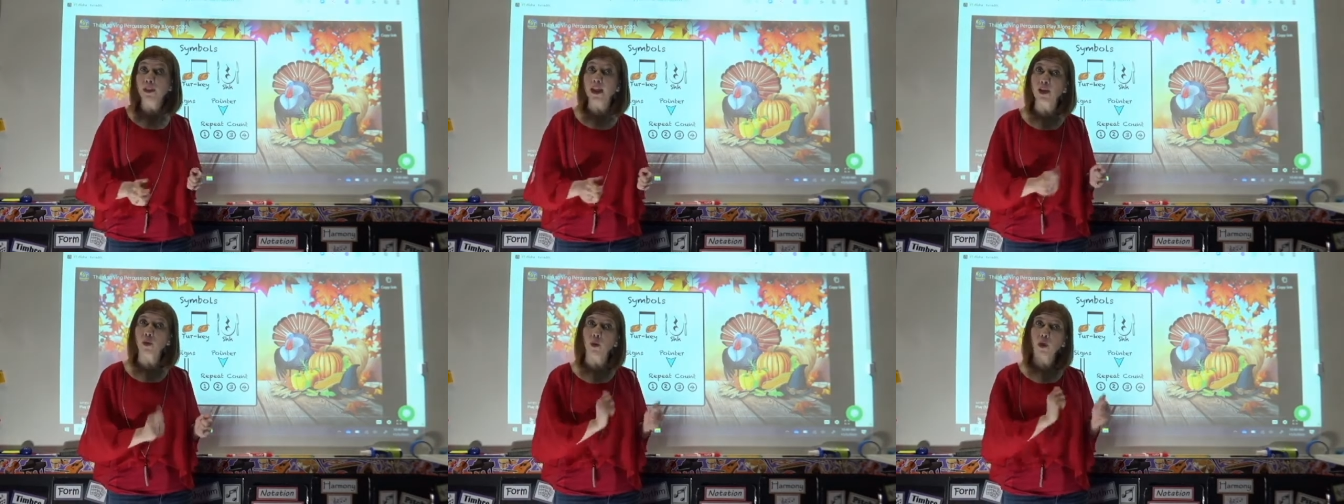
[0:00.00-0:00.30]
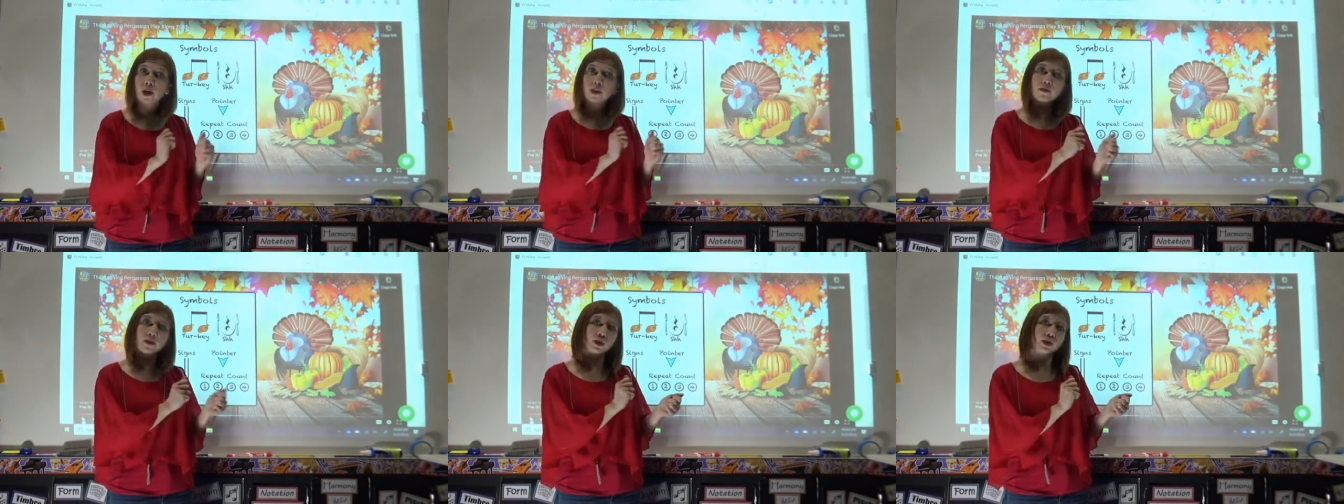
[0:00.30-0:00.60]
like
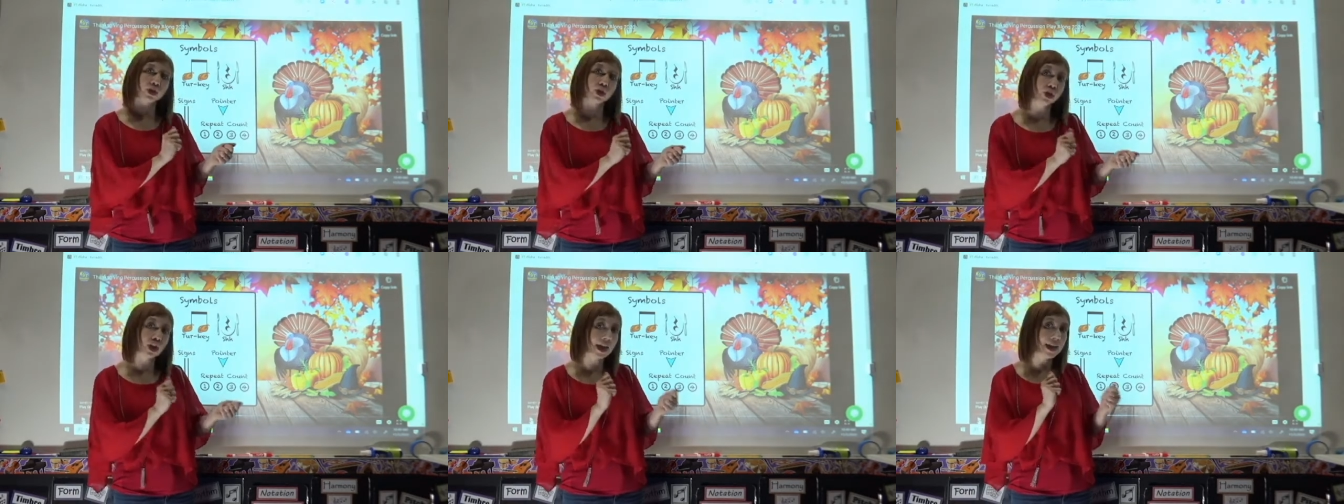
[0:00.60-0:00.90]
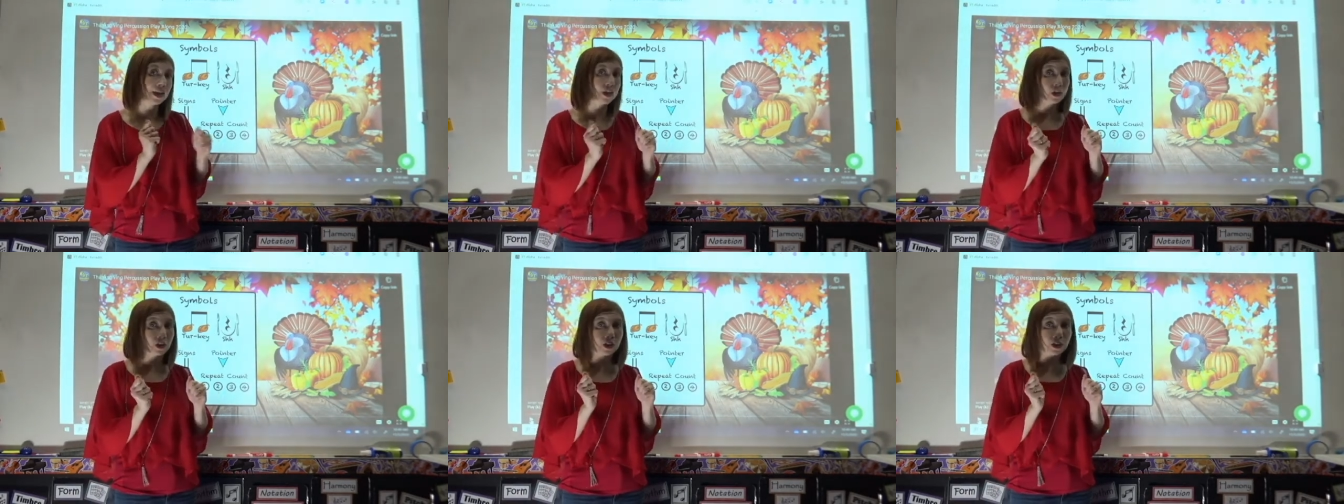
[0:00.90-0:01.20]
one of your
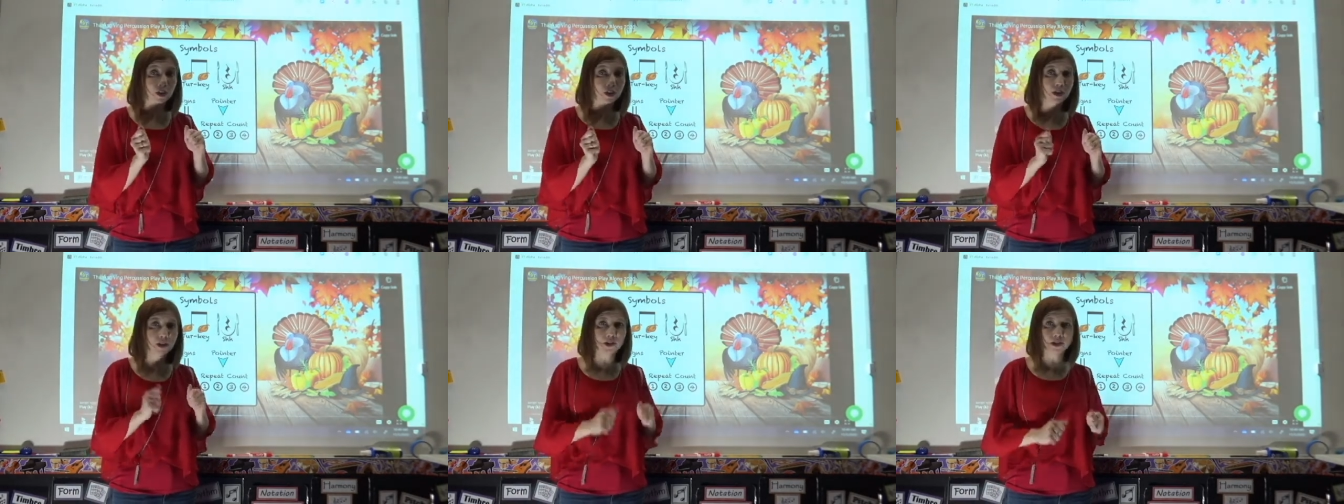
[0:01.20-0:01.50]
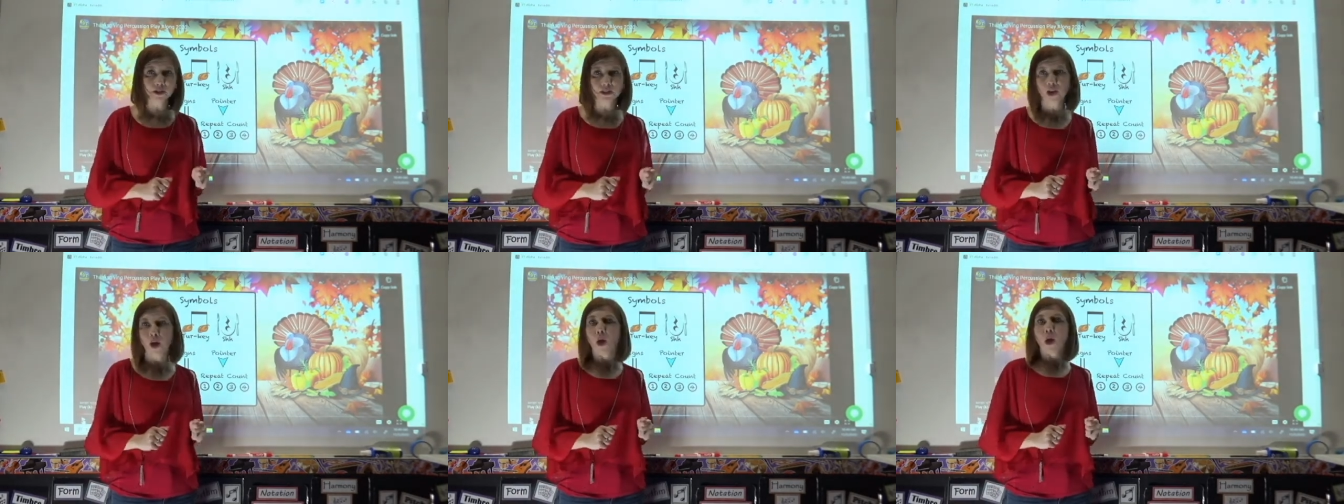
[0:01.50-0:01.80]

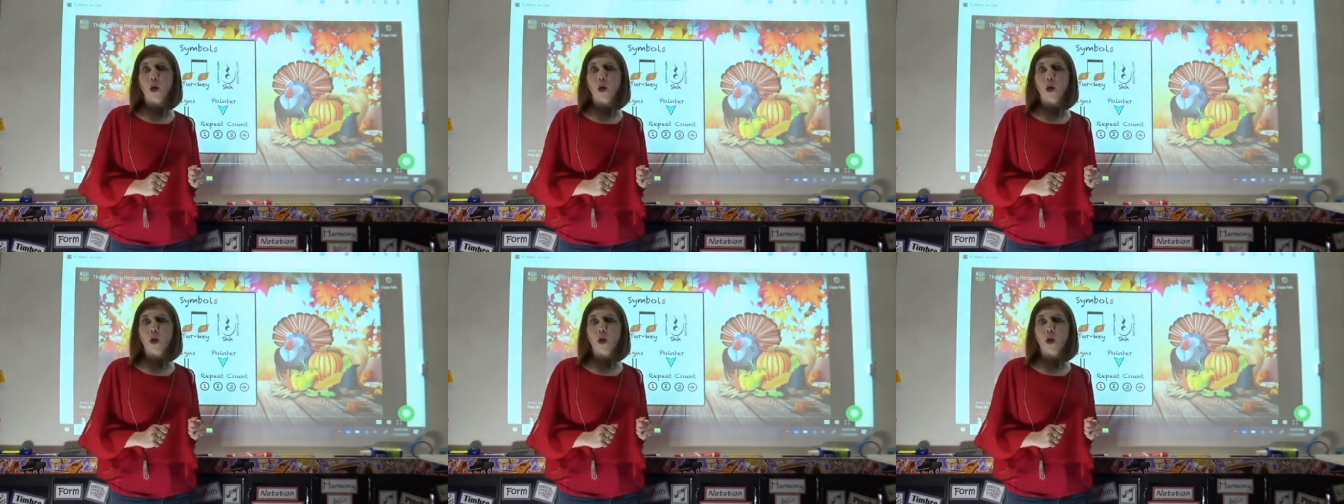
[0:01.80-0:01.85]
shakers,